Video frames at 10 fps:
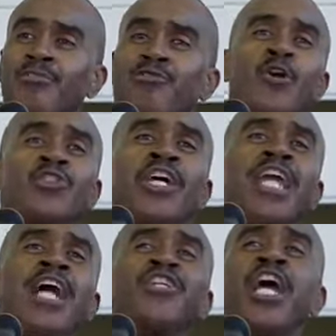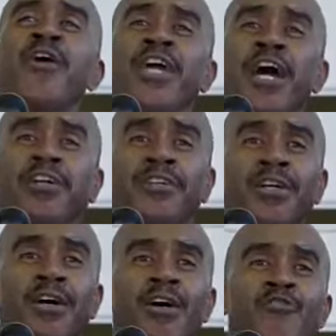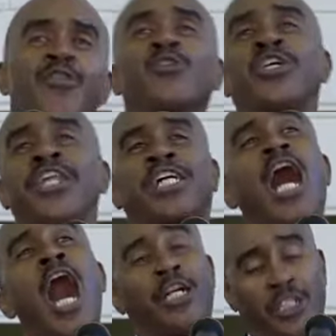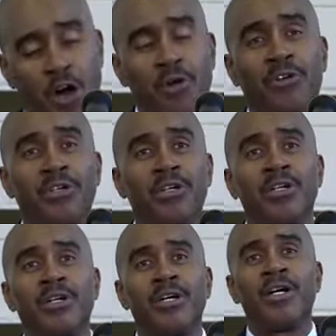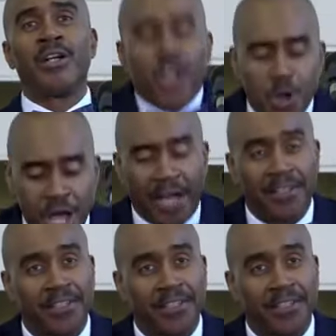Fruits in Nigeria. Fruits in the Congo. Hallelujah.